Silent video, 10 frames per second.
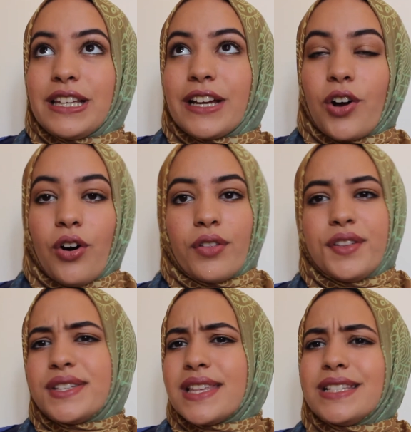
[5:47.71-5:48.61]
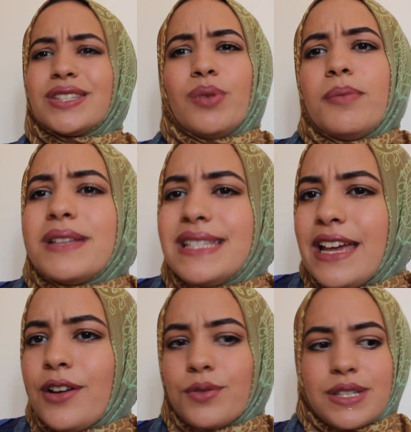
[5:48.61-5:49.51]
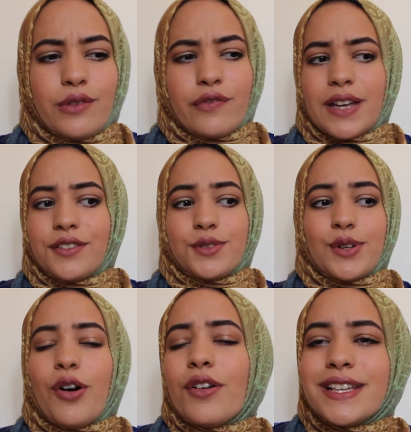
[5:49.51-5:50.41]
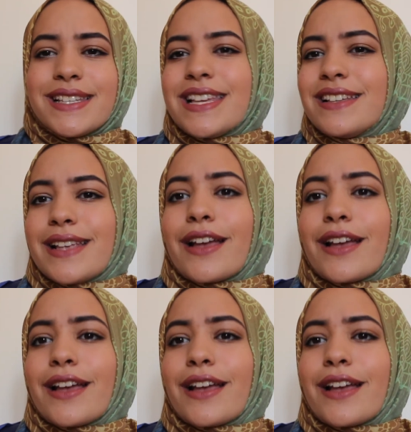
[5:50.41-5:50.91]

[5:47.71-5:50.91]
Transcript: like all these things, sweet potatoes that you find in the street, all these things.